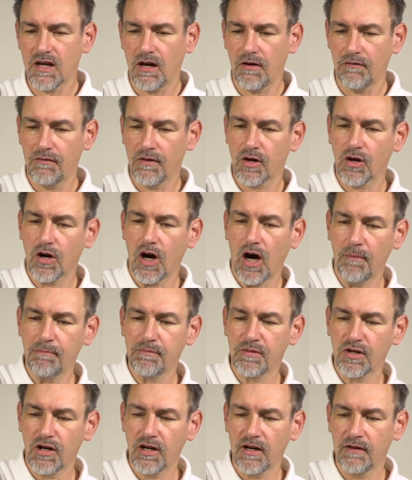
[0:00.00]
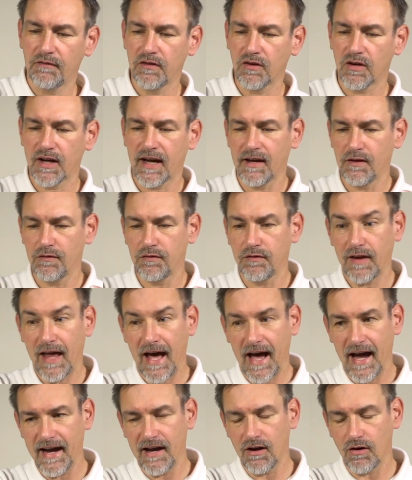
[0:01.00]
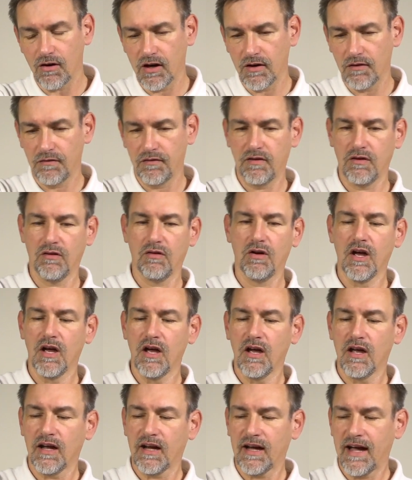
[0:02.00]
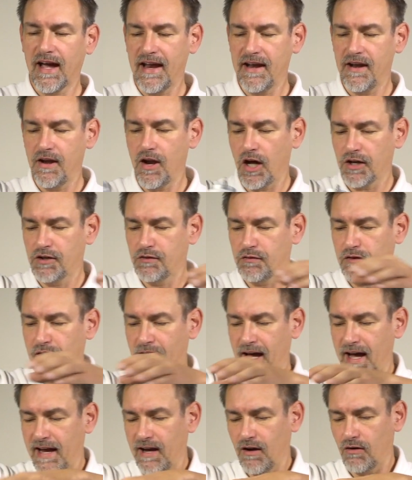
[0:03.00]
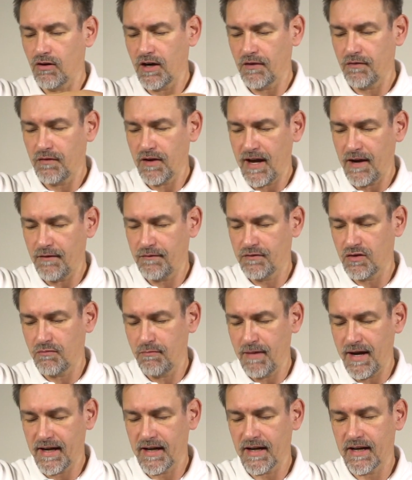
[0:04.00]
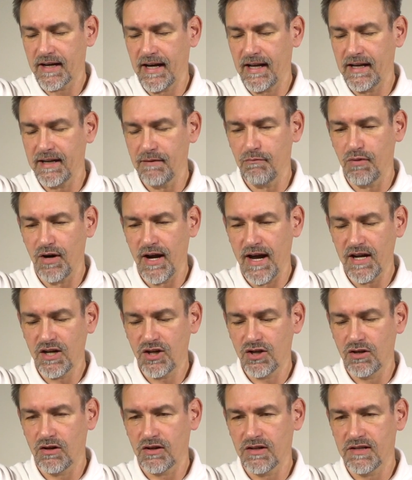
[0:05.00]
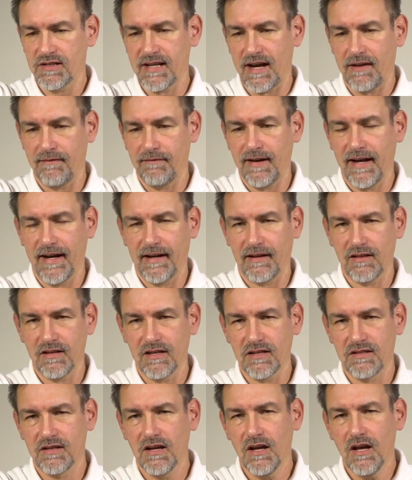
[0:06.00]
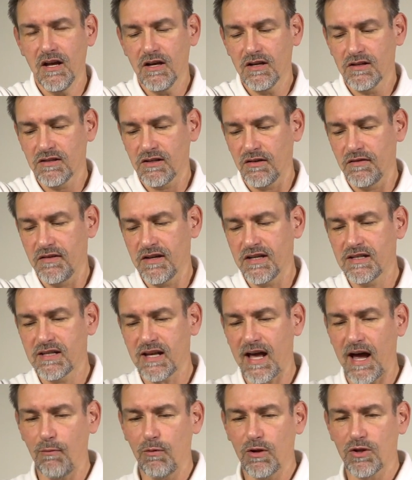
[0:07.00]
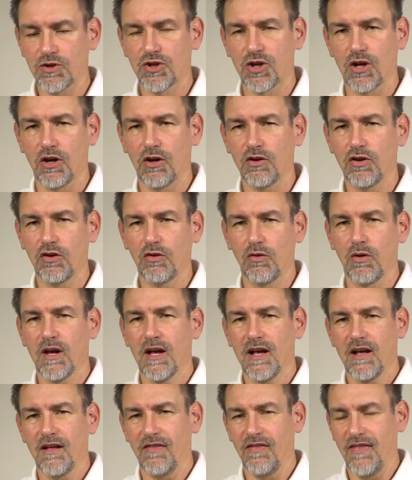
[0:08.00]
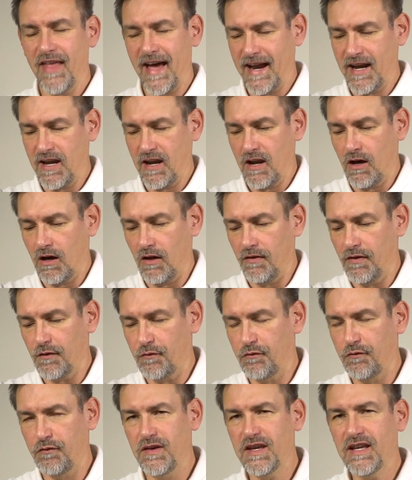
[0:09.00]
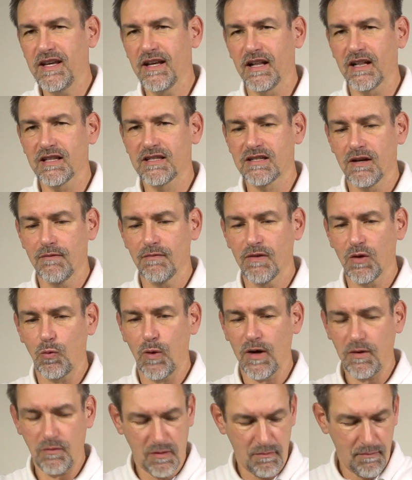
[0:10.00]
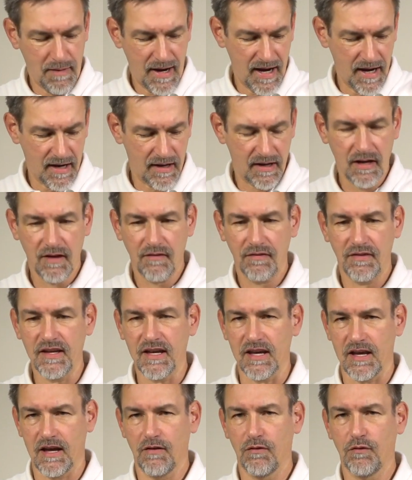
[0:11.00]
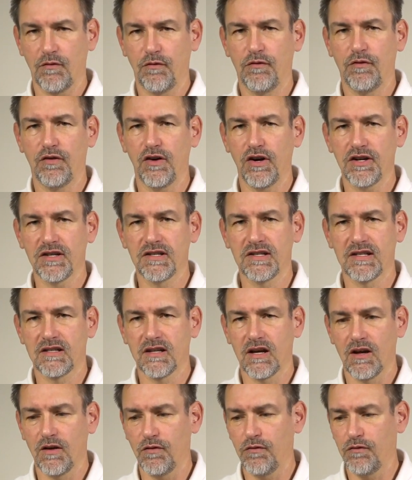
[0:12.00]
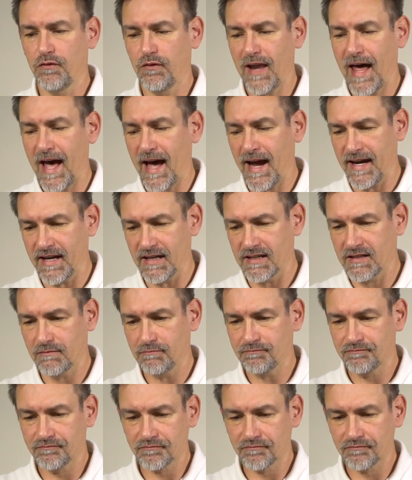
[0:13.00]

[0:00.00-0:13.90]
of the copter, if you can fly or if you cannot fly, or if you have to make a calibration or stuff like this. So this I will show you then on the field when we make the first flight.